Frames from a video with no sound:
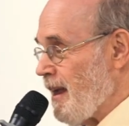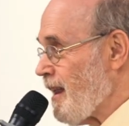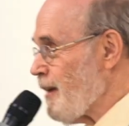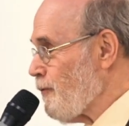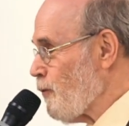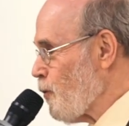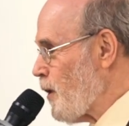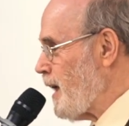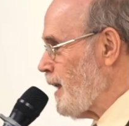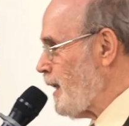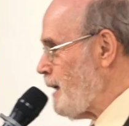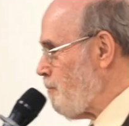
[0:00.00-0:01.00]
We've
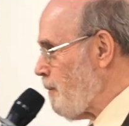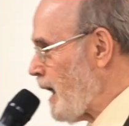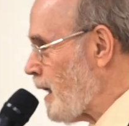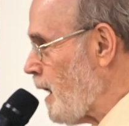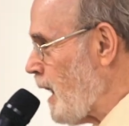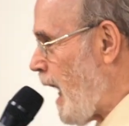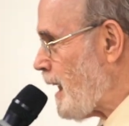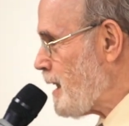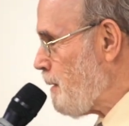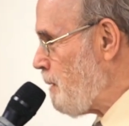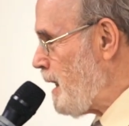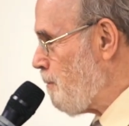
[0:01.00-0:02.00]
really meant a lot to
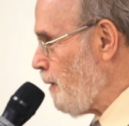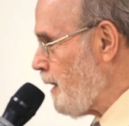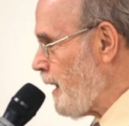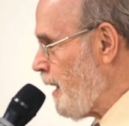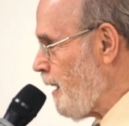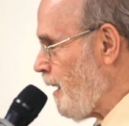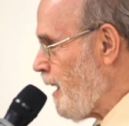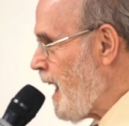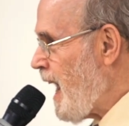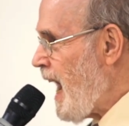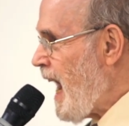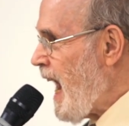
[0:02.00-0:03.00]
people here
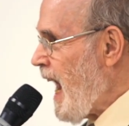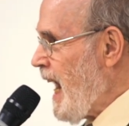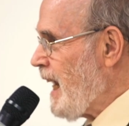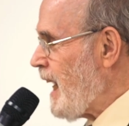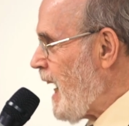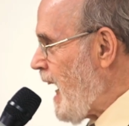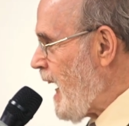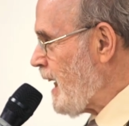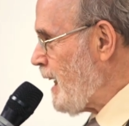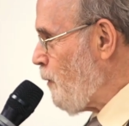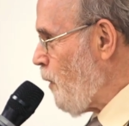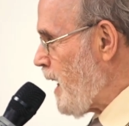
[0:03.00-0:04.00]
in any
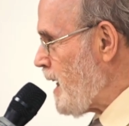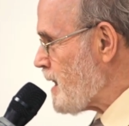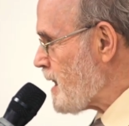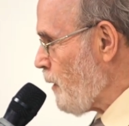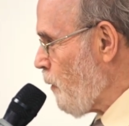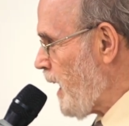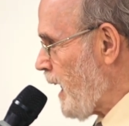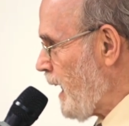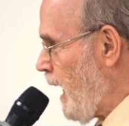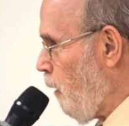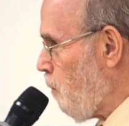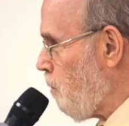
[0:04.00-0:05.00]
ways that we can
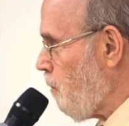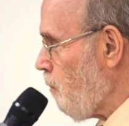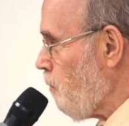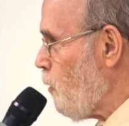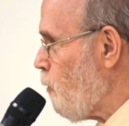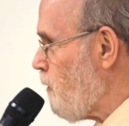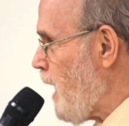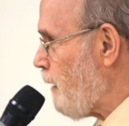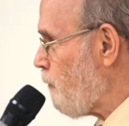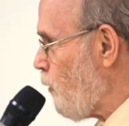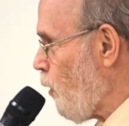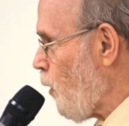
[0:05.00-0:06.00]
help move that
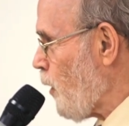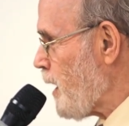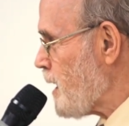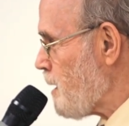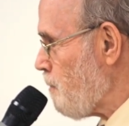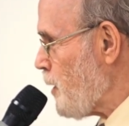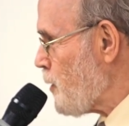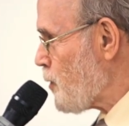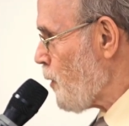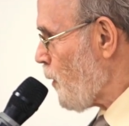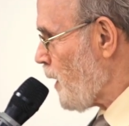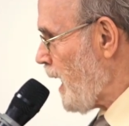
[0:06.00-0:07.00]
forward as a mutual
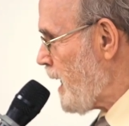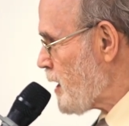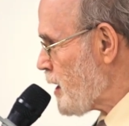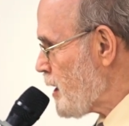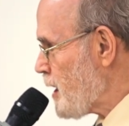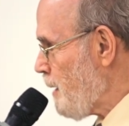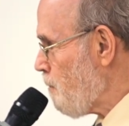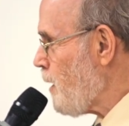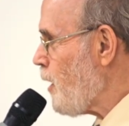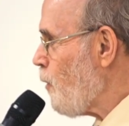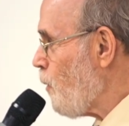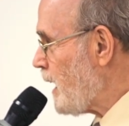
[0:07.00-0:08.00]
relationship.
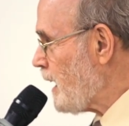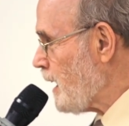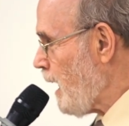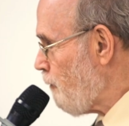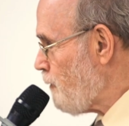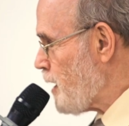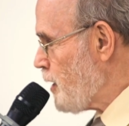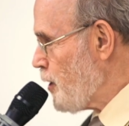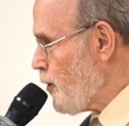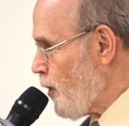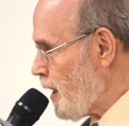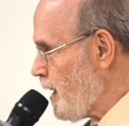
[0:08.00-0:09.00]
We'd love to
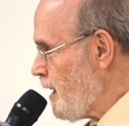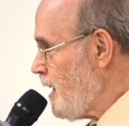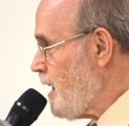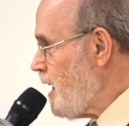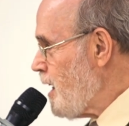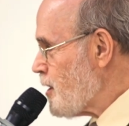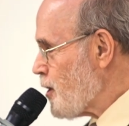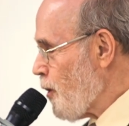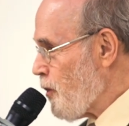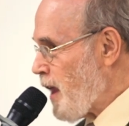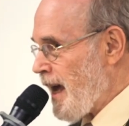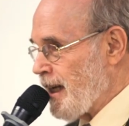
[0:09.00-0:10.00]
do it. So
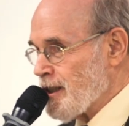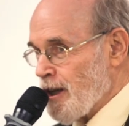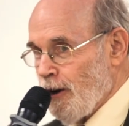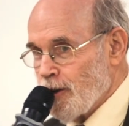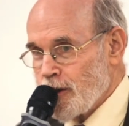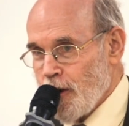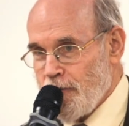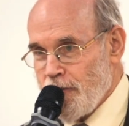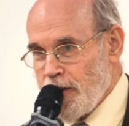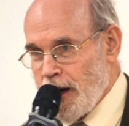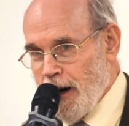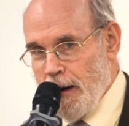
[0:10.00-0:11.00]
thanks also
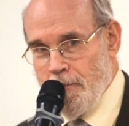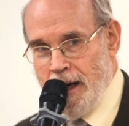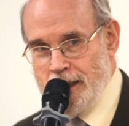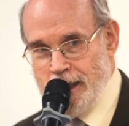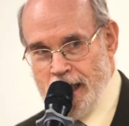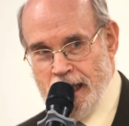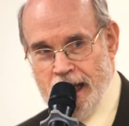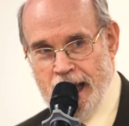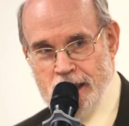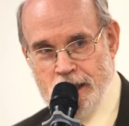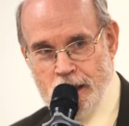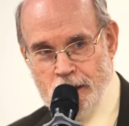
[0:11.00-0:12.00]
very much to the
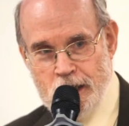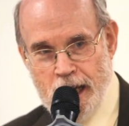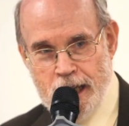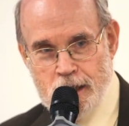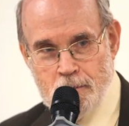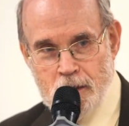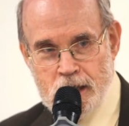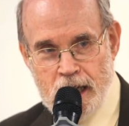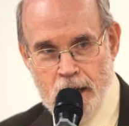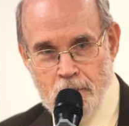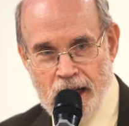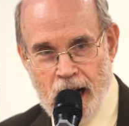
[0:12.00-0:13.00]
National Jazz
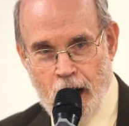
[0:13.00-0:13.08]
Museum in